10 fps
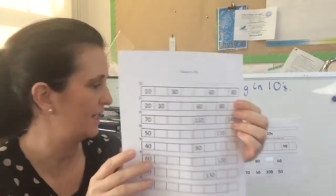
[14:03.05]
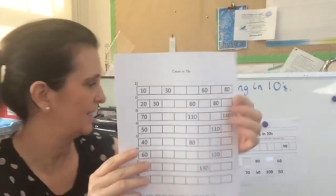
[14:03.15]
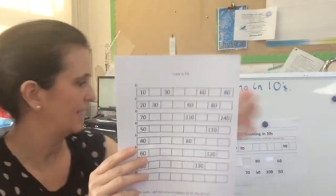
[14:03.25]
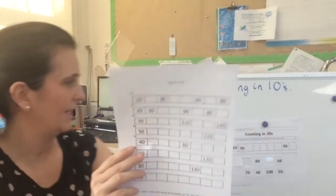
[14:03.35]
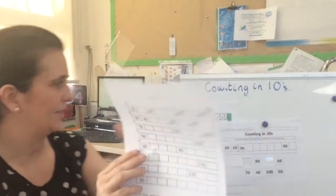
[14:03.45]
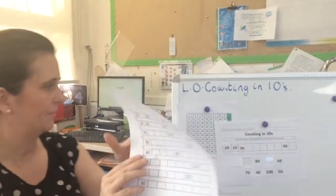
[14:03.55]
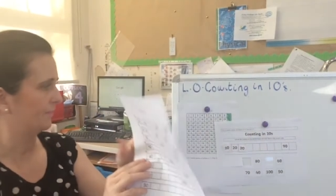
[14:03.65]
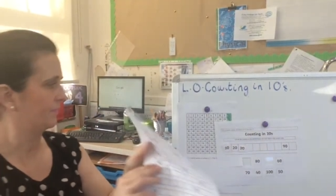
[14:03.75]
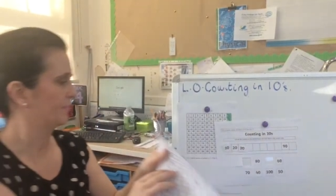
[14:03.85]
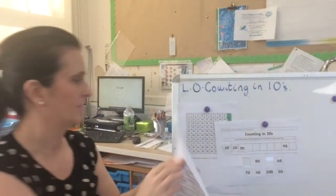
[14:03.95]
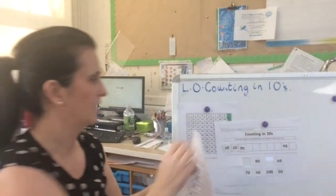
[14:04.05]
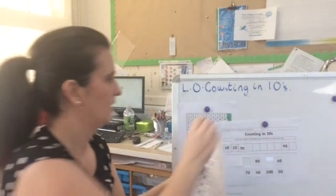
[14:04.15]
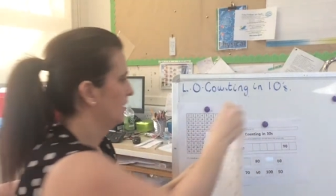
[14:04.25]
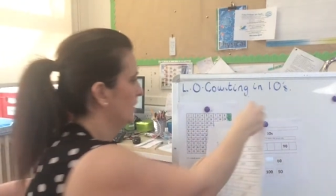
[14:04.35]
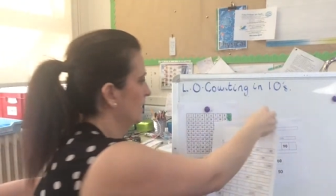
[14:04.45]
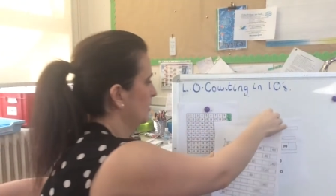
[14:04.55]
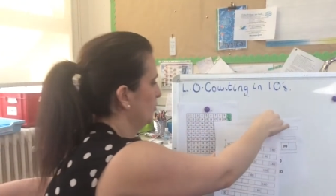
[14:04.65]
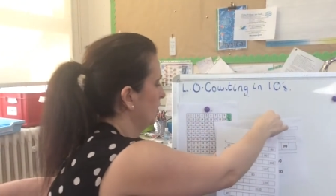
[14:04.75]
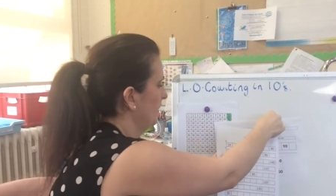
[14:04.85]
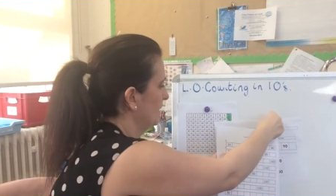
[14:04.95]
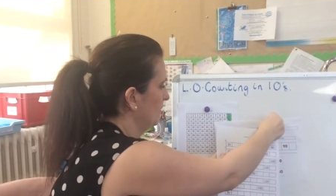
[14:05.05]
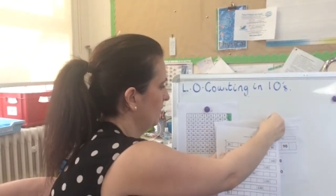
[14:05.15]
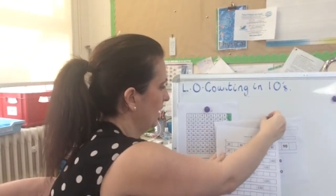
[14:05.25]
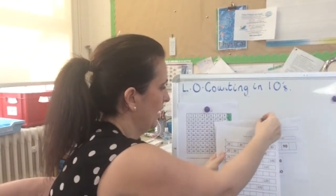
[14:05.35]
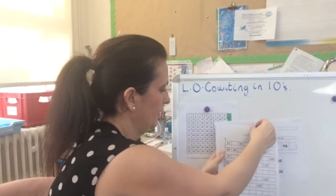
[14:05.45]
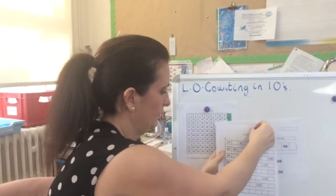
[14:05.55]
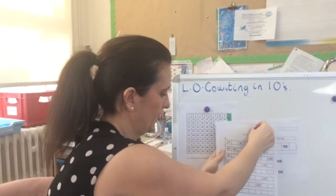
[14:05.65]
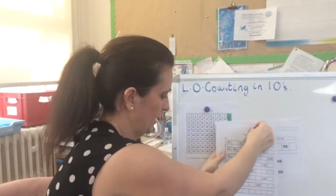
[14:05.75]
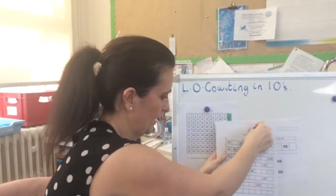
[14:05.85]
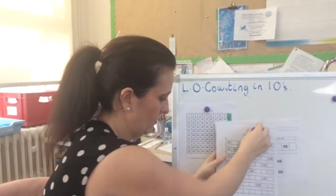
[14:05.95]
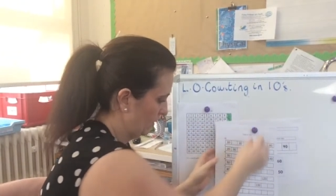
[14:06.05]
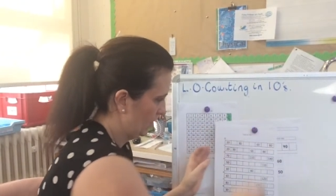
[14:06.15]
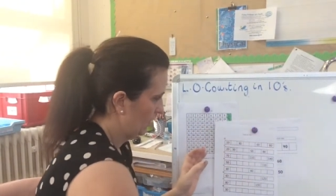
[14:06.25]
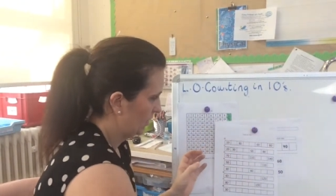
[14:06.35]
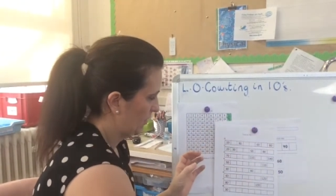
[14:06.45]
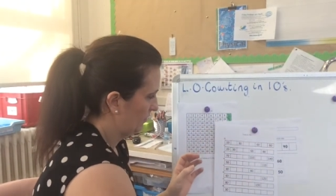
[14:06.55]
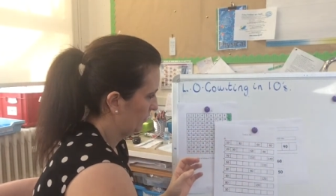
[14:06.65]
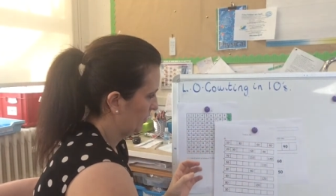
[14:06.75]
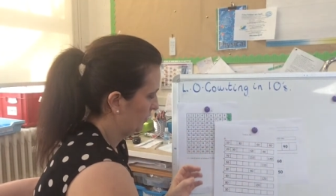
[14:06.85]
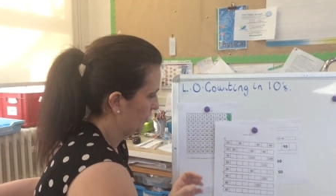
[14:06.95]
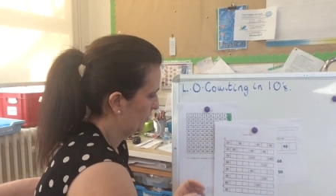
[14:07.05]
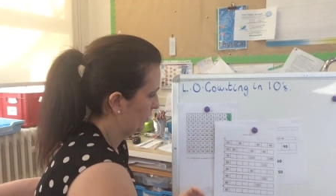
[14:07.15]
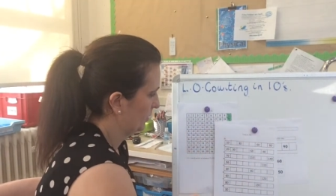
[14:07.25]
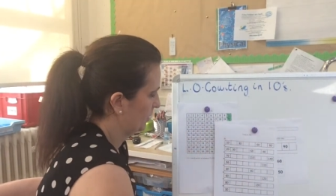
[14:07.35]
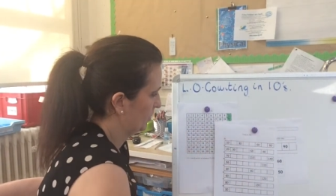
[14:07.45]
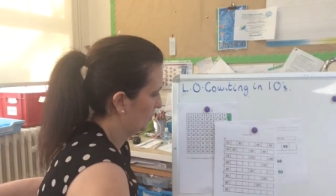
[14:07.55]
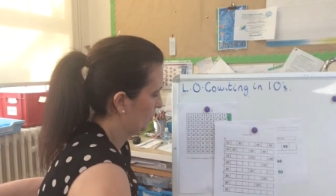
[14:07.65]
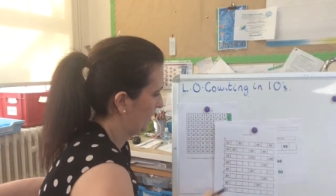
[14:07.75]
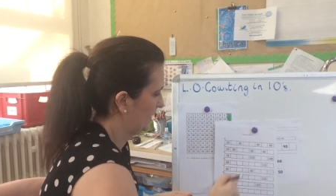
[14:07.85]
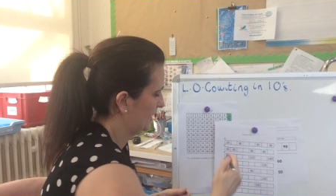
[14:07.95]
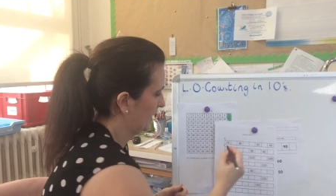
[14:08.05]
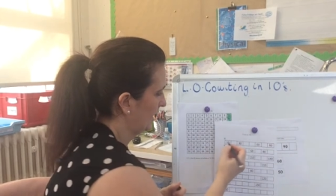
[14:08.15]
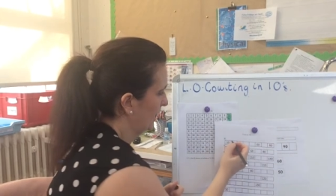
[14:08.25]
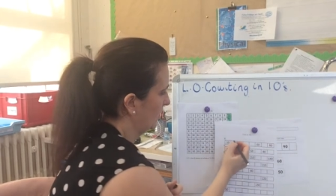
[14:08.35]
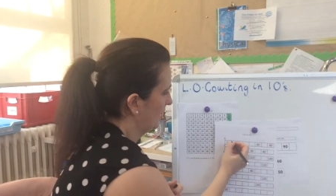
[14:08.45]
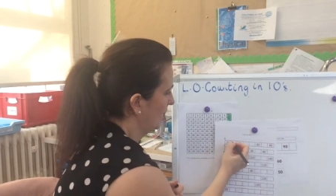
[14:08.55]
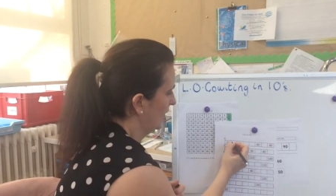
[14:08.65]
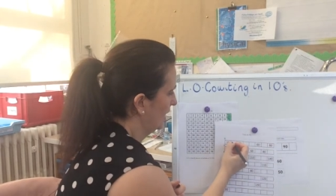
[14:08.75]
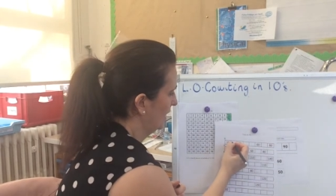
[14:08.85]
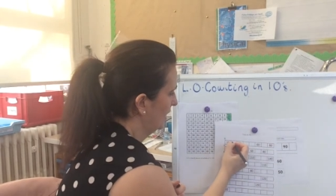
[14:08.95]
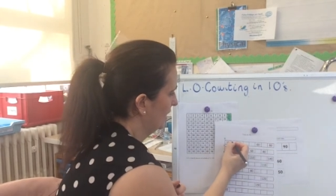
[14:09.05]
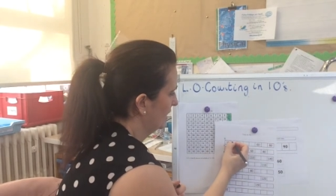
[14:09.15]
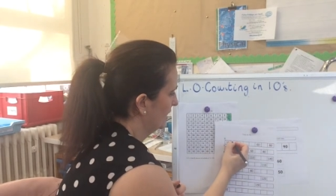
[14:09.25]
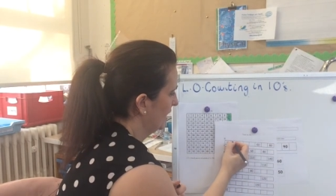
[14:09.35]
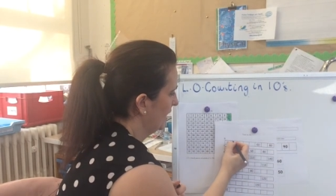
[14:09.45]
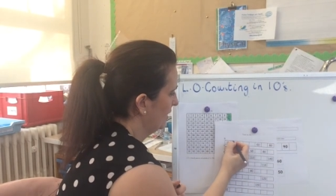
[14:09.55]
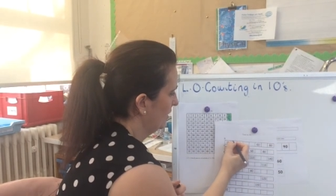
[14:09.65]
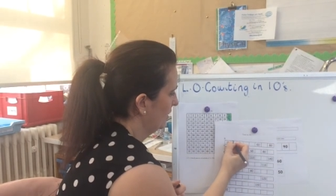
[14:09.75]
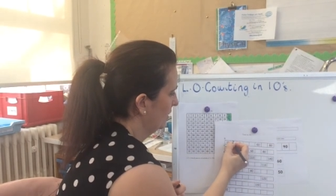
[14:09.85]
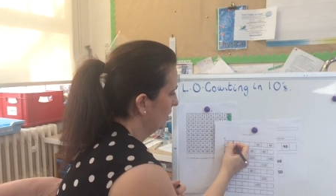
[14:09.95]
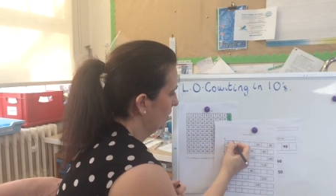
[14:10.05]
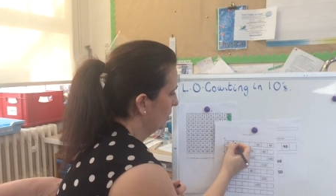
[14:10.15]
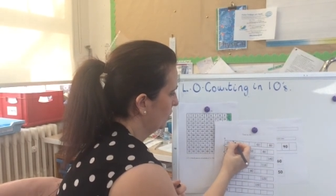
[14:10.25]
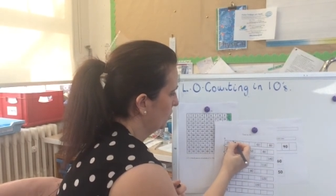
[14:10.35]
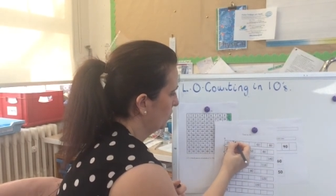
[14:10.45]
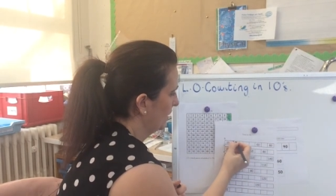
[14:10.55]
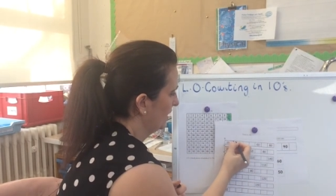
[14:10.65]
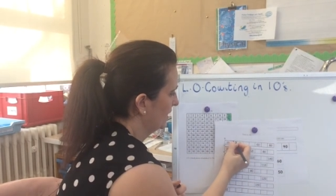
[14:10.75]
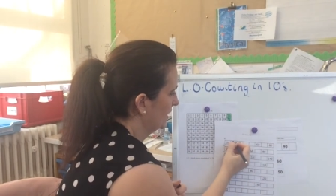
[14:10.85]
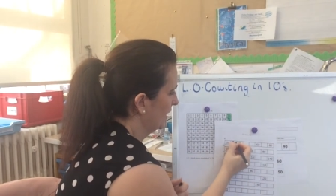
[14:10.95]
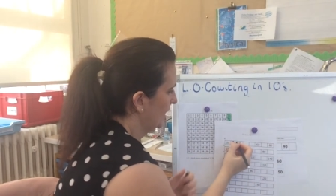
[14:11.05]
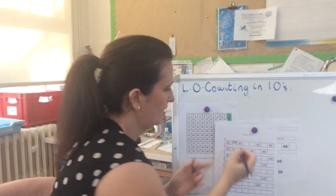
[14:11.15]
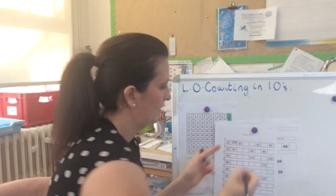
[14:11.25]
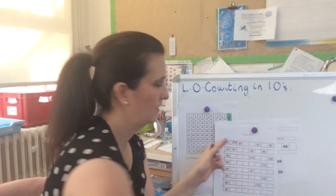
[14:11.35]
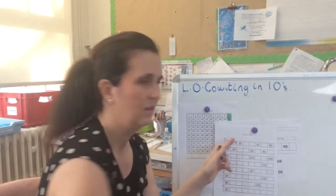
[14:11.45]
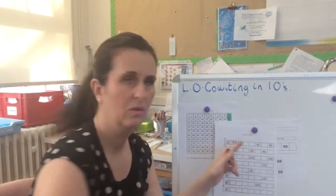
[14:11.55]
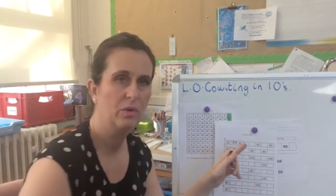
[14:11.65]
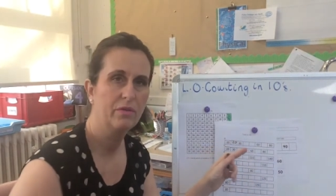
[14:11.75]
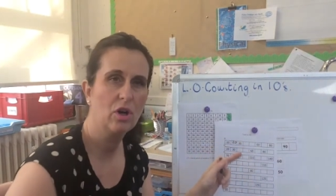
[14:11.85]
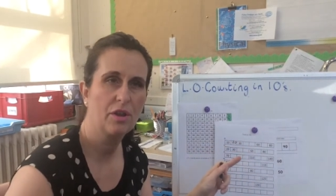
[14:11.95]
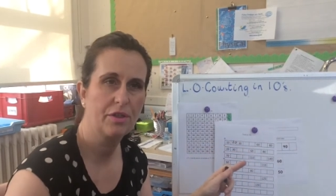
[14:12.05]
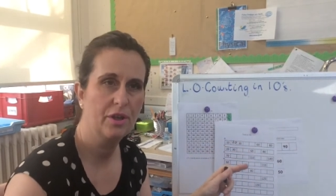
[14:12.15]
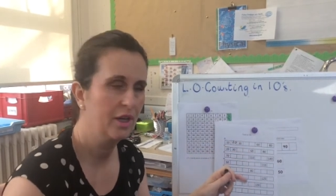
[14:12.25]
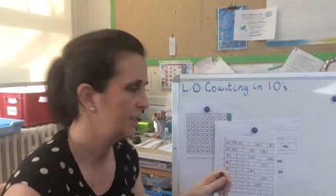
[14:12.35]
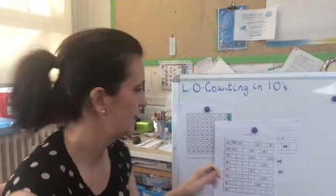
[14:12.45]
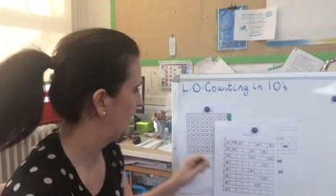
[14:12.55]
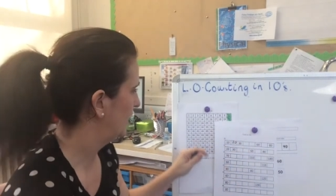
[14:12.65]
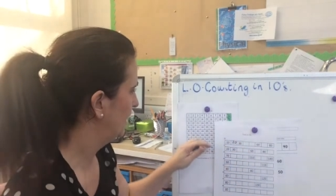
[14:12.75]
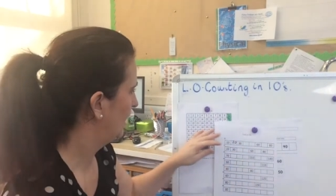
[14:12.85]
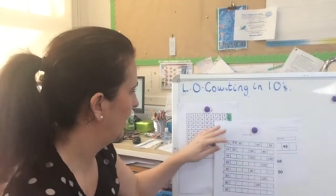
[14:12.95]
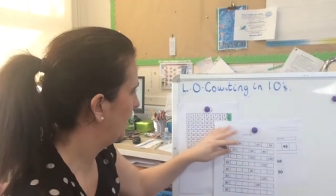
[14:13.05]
Just pop that on there for now. I'm going to put 20 in there. 10, 20. We've got 30 in there.